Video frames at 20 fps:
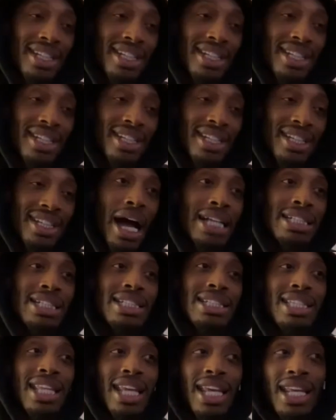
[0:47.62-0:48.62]
you know, I
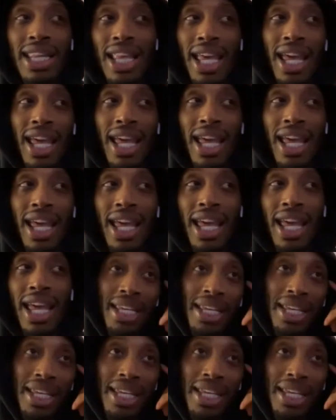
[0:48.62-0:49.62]
just think that
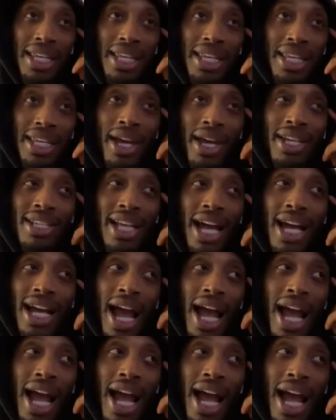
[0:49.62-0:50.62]
it plays,
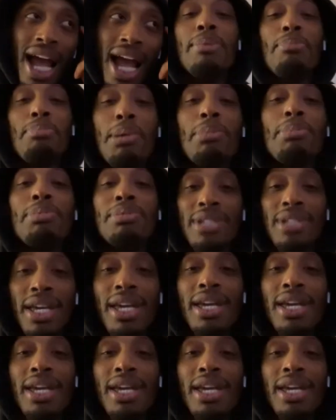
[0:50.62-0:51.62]
I can get in people's
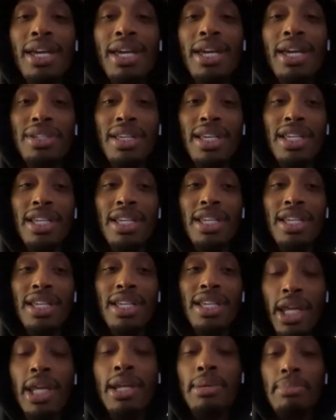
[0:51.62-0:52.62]
heads. It's
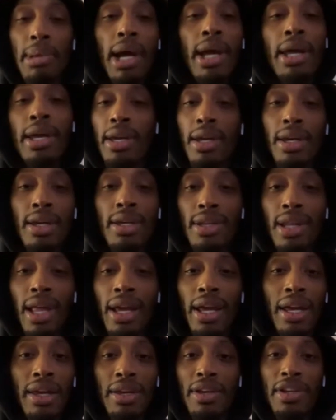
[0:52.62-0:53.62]
hard to get in my head.
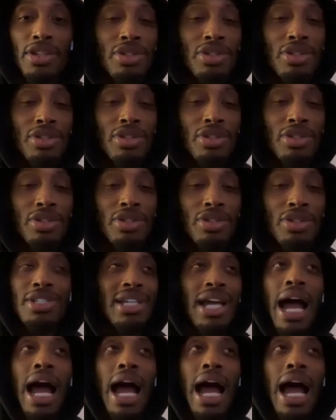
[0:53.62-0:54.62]
Like, it's
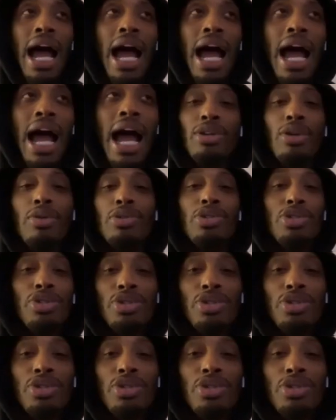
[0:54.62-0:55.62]
because I know what
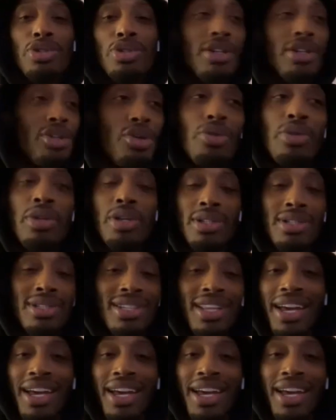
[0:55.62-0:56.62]
you're doing. I do
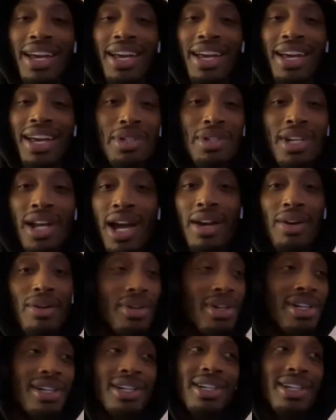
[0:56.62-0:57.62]
this. Like, you're not
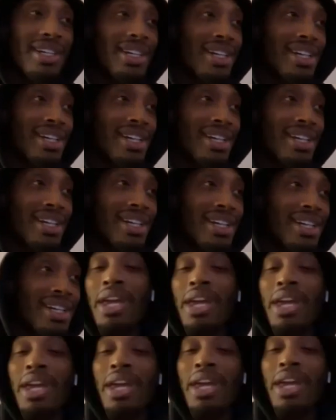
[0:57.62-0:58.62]
going to, you
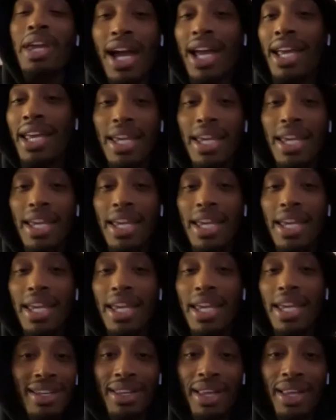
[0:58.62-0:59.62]
cannot get in
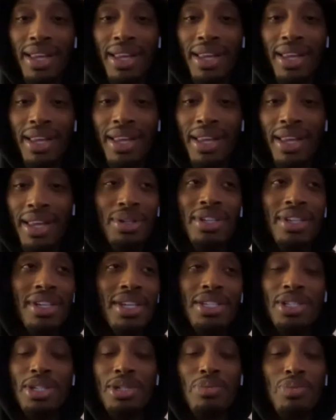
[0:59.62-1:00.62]
my head. Like,
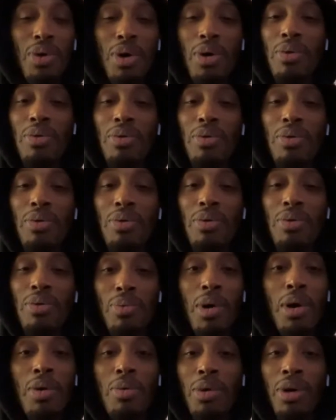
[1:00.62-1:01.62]
it just won't
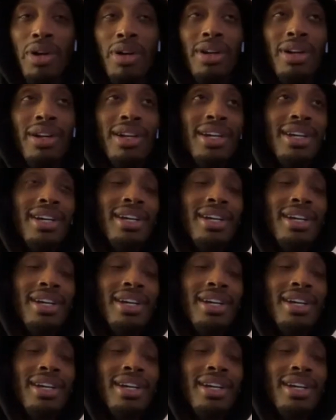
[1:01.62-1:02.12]
work.